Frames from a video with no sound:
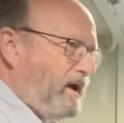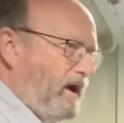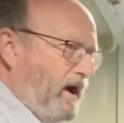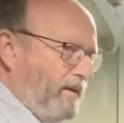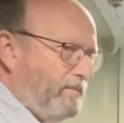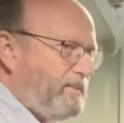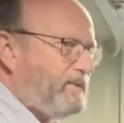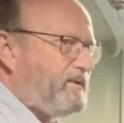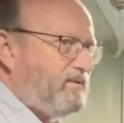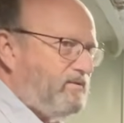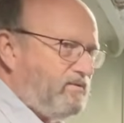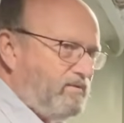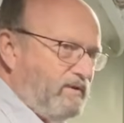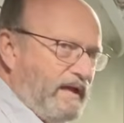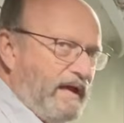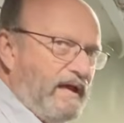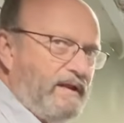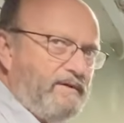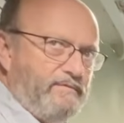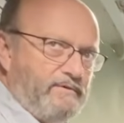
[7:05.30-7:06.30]
competency
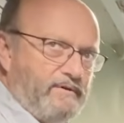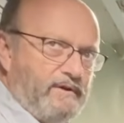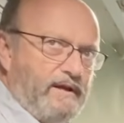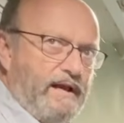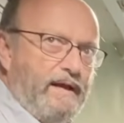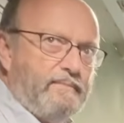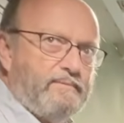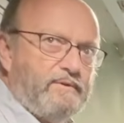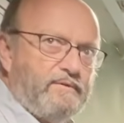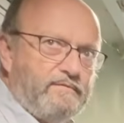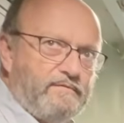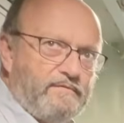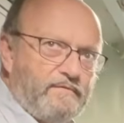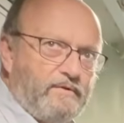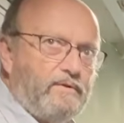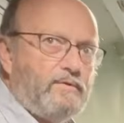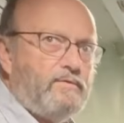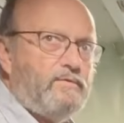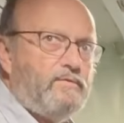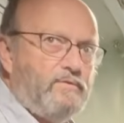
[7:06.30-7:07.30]
out of your captain
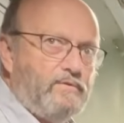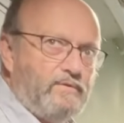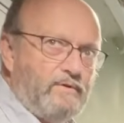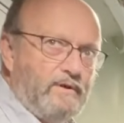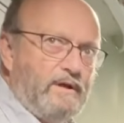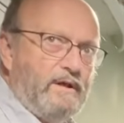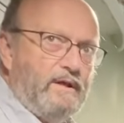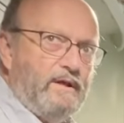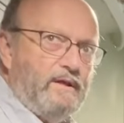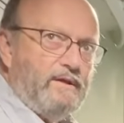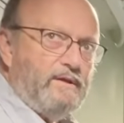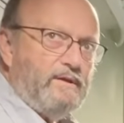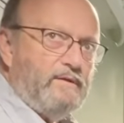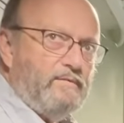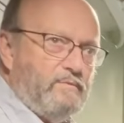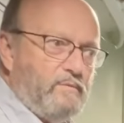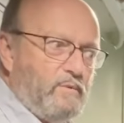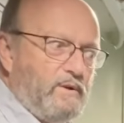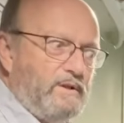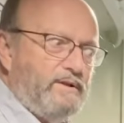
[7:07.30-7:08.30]
first. You're
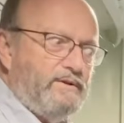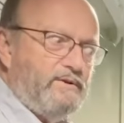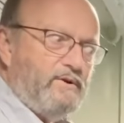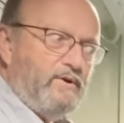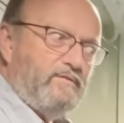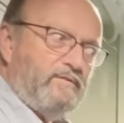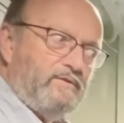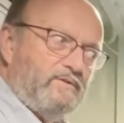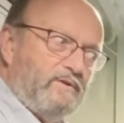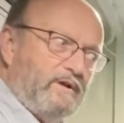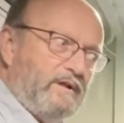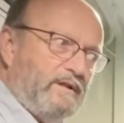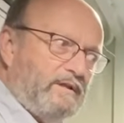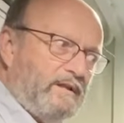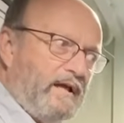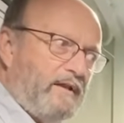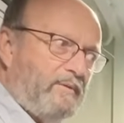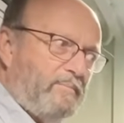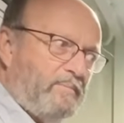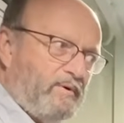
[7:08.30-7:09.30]
willing to overlook a
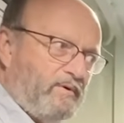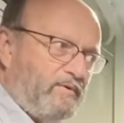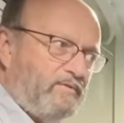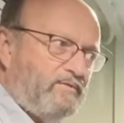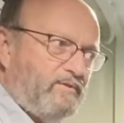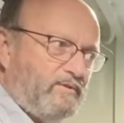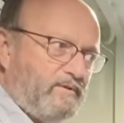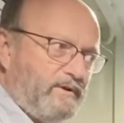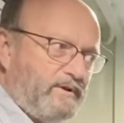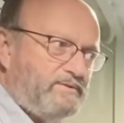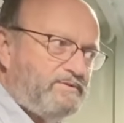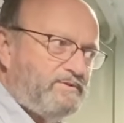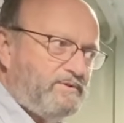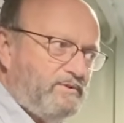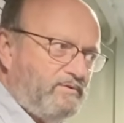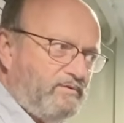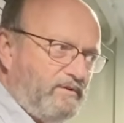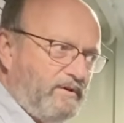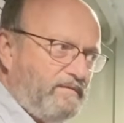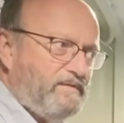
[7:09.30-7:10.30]
lot of personal
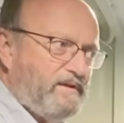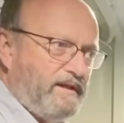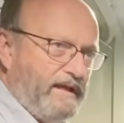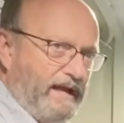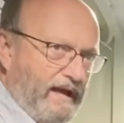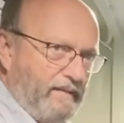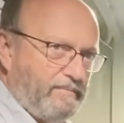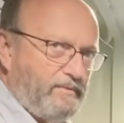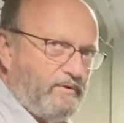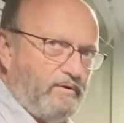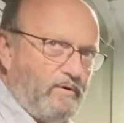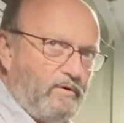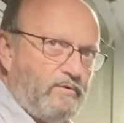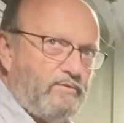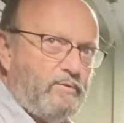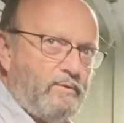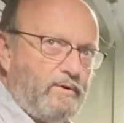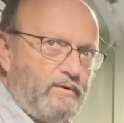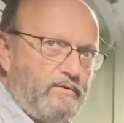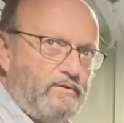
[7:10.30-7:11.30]
issues if the captain
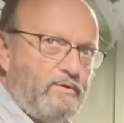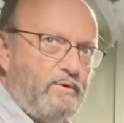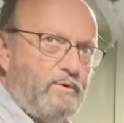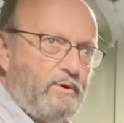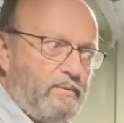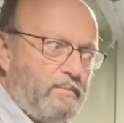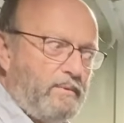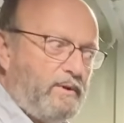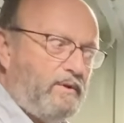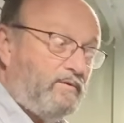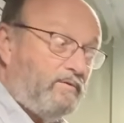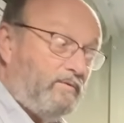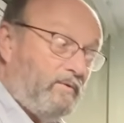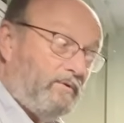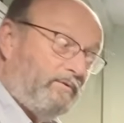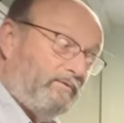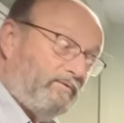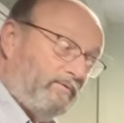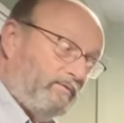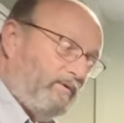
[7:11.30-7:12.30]
knows what he's doing, because your
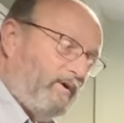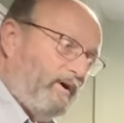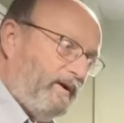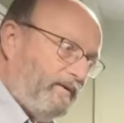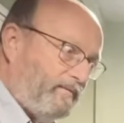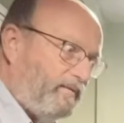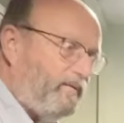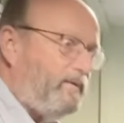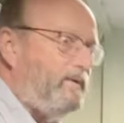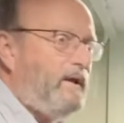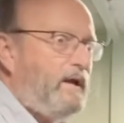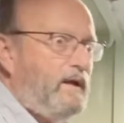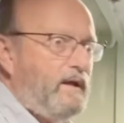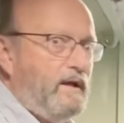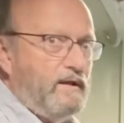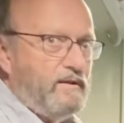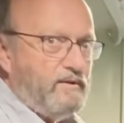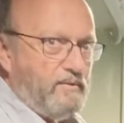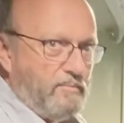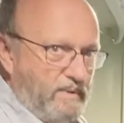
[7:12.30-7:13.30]
survival
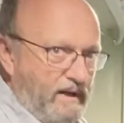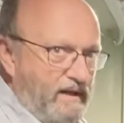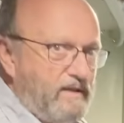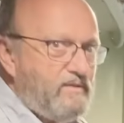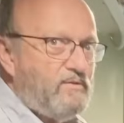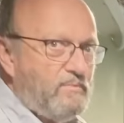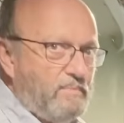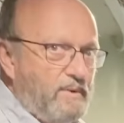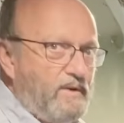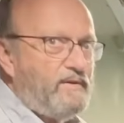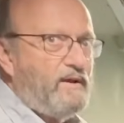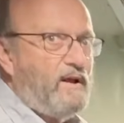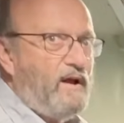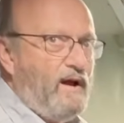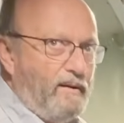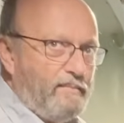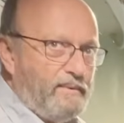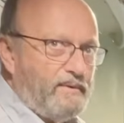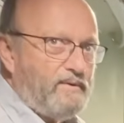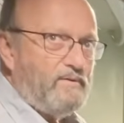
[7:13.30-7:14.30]
depends upon the
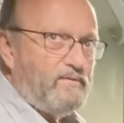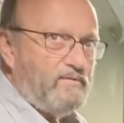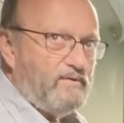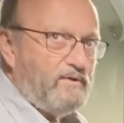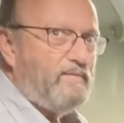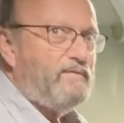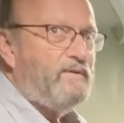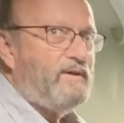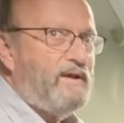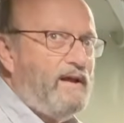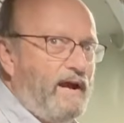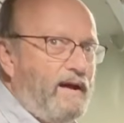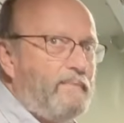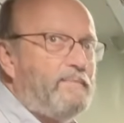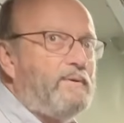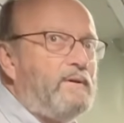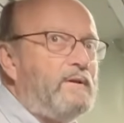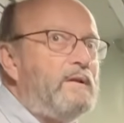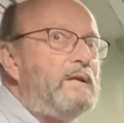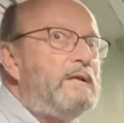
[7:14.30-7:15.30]
competency of the
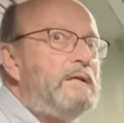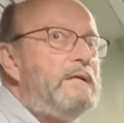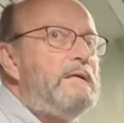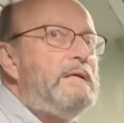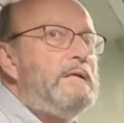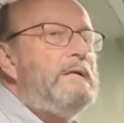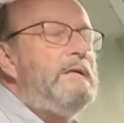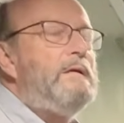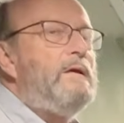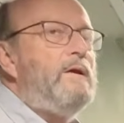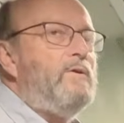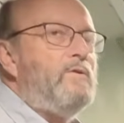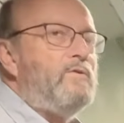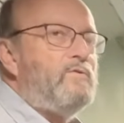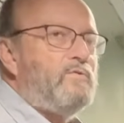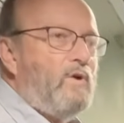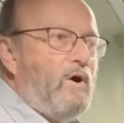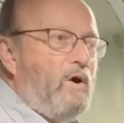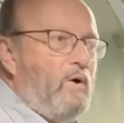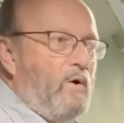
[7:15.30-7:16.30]
captain.
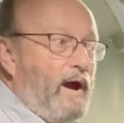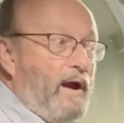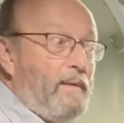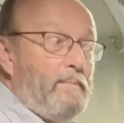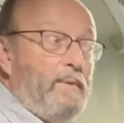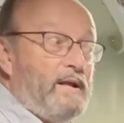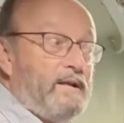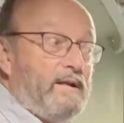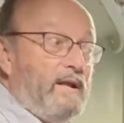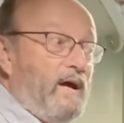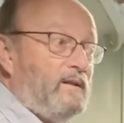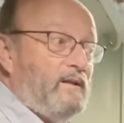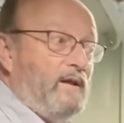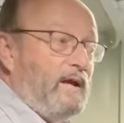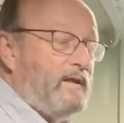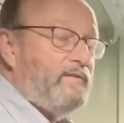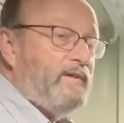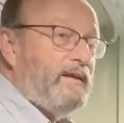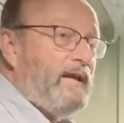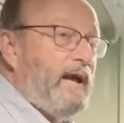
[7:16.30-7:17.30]
So I might not
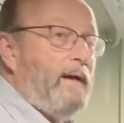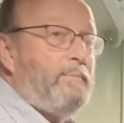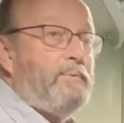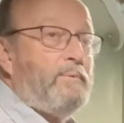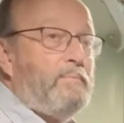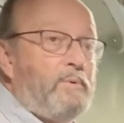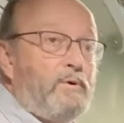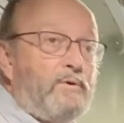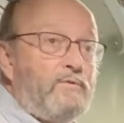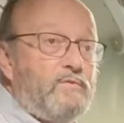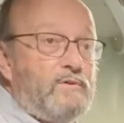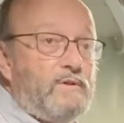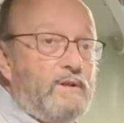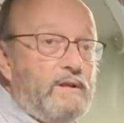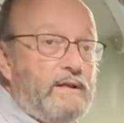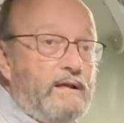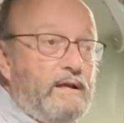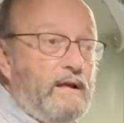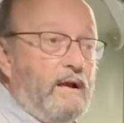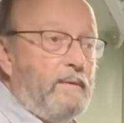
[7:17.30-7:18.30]
like the captain
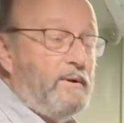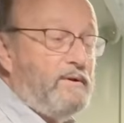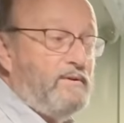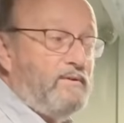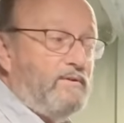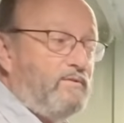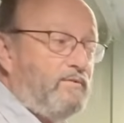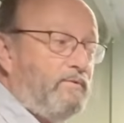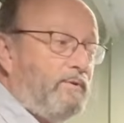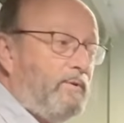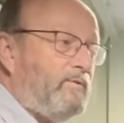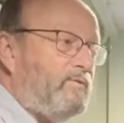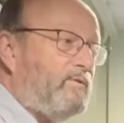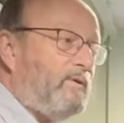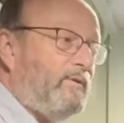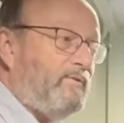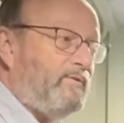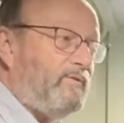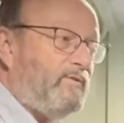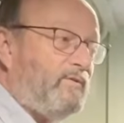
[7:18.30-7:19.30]
personally, I might disagree with
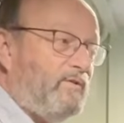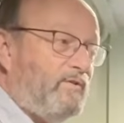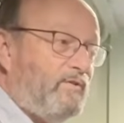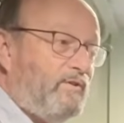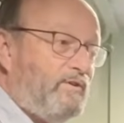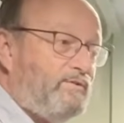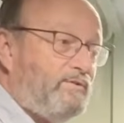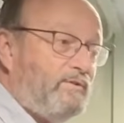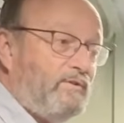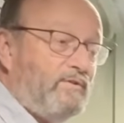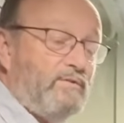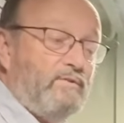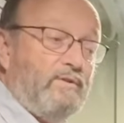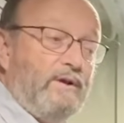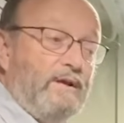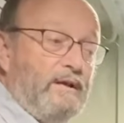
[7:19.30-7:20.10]
some of his decisions,